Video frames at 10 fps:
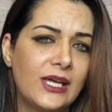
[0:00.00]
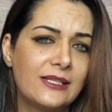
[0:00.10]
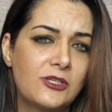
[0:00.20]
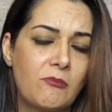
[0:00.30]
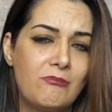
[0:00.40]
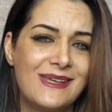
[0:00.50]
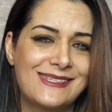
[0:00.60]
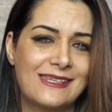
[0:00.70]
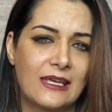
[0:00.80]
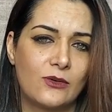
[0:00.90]
things
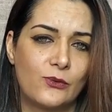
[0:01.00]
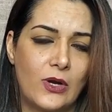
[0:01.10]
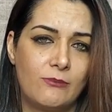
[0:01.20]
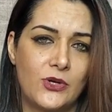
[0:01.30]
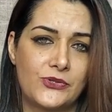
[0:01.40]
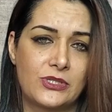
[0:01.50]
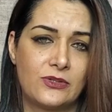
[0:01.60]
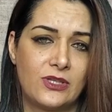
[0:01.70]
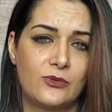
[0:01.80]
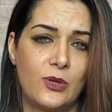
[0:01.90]
missing from most
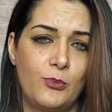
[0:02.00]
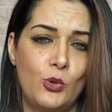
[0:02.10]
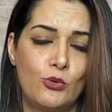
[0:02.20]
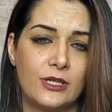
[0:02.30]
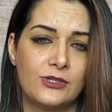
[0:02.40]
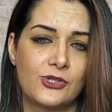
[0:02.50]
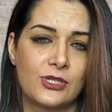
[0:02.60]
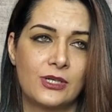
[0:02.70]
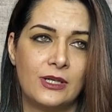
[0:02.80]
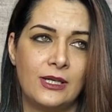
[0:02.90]
of the
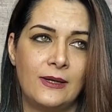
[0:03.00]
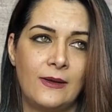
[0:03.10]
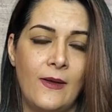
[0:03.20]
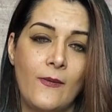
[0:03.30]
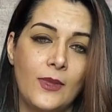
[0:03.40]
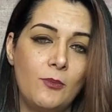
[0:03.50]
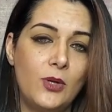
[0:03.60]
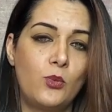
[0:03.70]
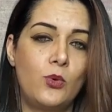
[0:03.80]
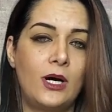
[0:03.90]
reports.
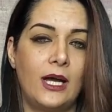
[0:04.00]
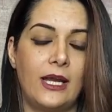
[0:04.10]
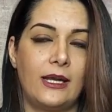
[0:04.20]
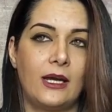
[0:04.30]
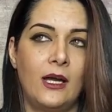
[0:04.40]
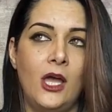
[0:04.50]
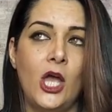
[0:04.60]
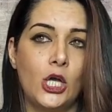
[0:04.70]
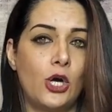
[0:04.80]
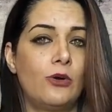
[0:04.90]
Number one,
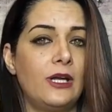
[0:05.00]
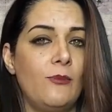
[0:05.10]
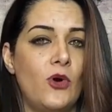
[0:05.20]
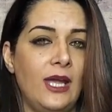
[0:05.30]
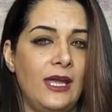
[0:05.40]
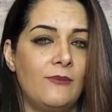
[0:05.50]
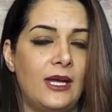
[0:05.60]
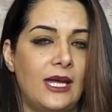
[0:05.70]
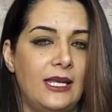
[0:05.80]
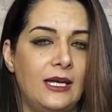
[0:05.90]
Corey
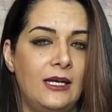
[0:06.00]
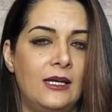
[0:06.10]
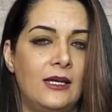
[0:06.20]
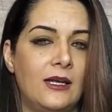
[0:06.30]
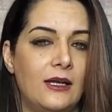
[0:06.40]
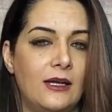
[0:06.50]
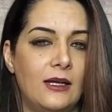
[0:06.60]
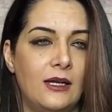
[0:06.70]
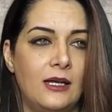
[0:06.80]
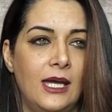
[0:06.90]
Mohammed
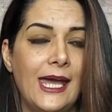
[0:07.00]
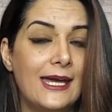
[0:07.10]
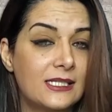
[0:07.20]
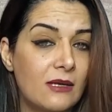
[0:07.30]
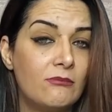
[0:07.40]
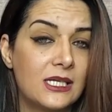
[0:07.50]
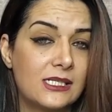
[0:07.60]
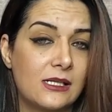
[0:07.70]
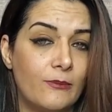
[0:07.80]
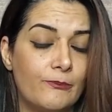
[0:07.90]
is a
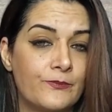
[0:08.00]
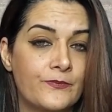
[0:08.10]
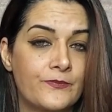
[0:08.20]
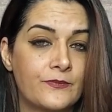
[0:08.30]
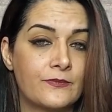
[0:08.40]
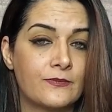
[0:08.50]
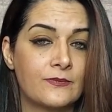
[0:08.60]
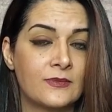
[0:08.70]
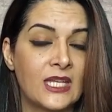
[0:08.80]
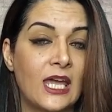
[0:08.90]
Muslim,
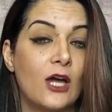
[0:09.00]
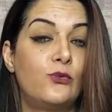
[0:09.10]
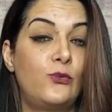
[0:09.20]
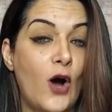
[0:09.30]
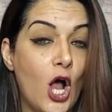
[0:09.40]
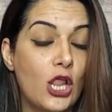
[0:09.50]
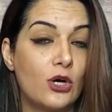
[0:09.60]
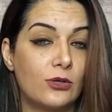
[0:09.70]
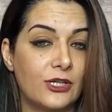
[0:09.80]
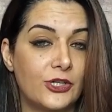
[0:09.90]
a
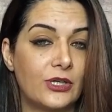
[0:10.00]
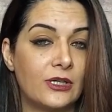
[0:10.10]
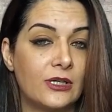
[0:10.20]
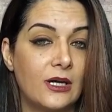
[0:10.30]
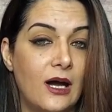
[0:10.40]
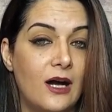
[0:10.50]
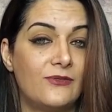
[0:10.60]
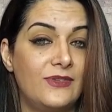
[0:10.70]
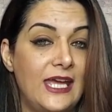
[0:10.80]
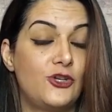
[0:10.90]
follower
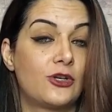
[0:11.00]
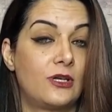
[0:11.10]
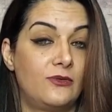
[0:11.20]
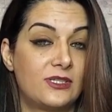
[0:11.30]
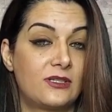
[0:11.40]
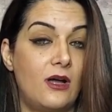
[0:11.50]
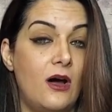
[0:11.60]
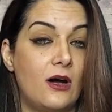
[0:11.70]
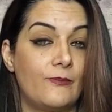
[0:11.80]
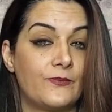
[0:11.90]
of Nation of
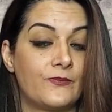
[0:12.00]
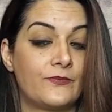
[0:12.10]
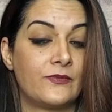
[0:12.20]
Islam.